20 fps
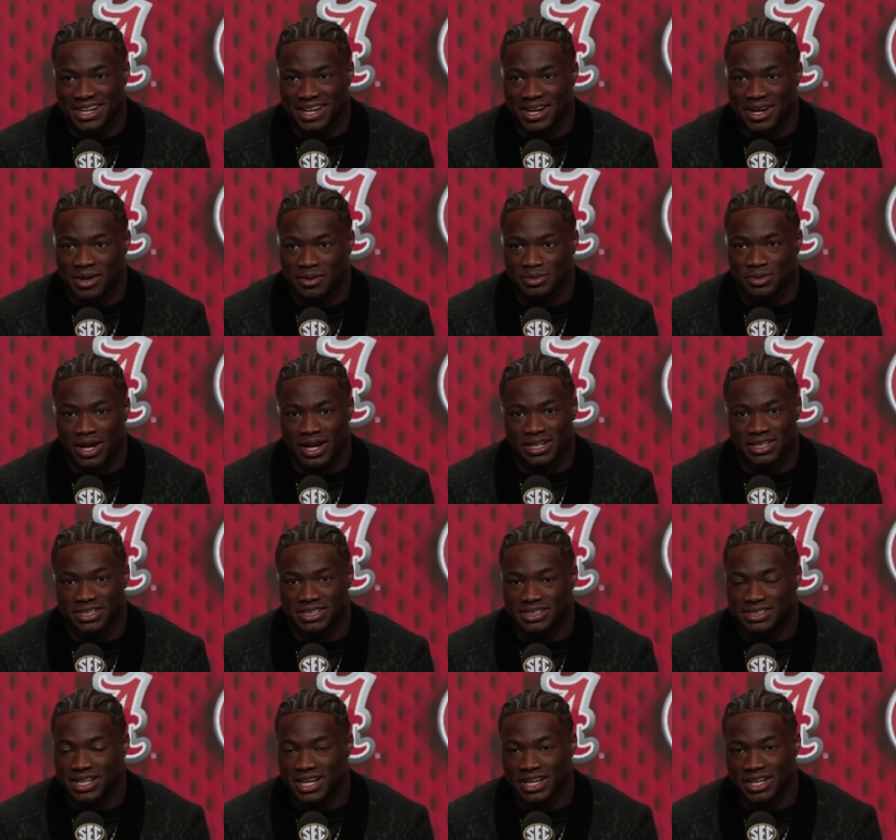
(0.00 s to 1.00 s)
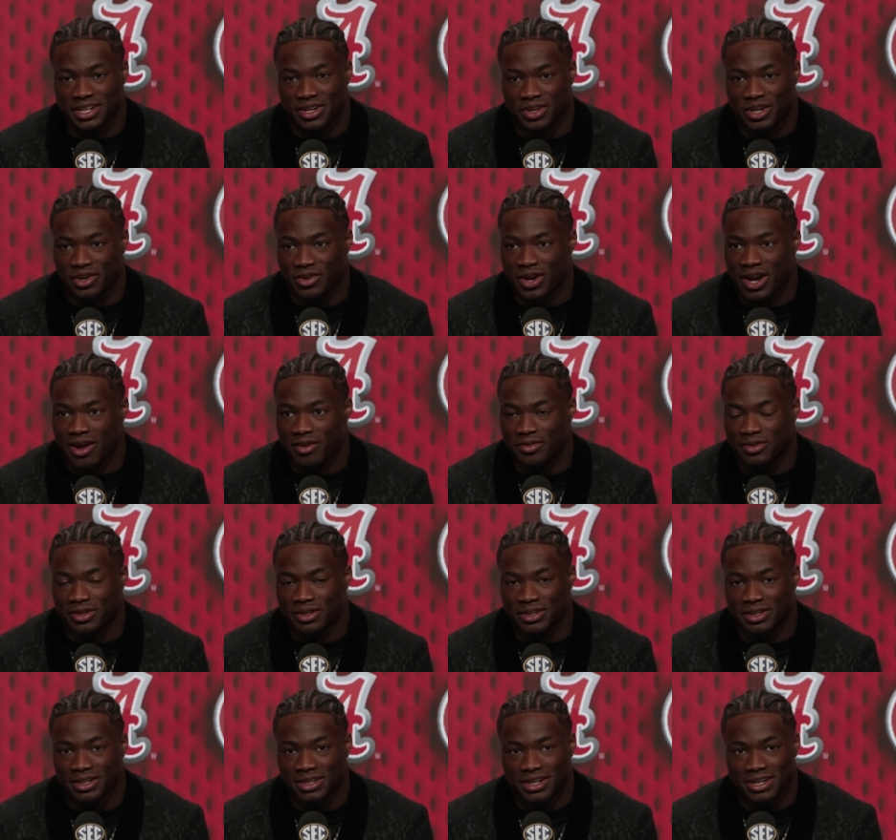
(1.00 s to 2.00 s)
Um, so I can just say, you know, they're going to have
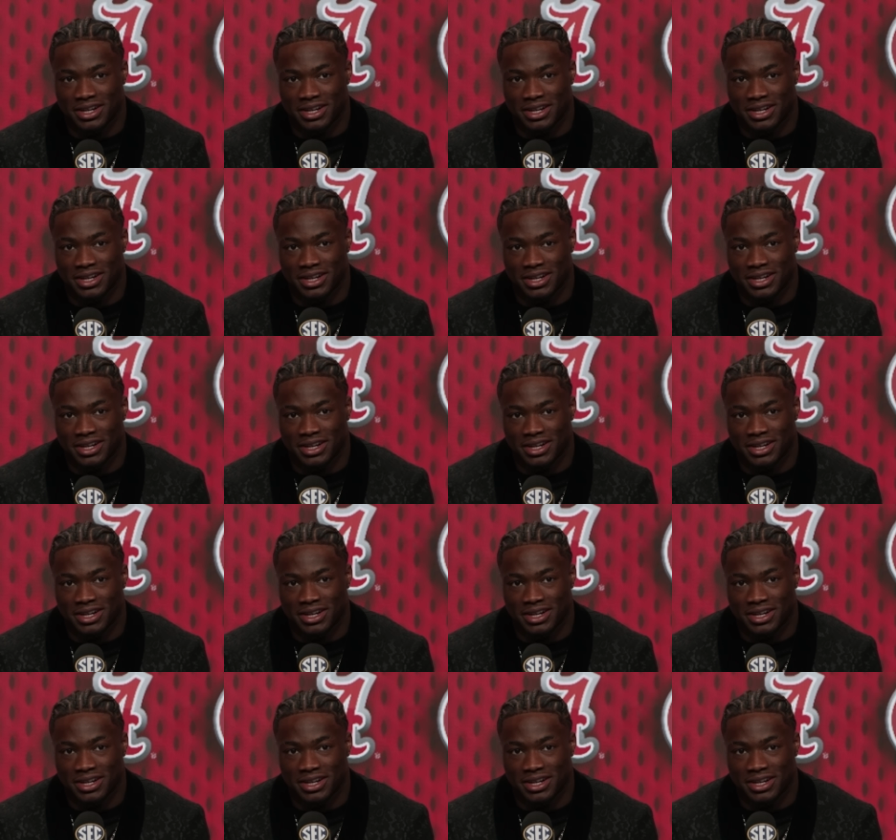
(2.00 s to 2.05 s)
a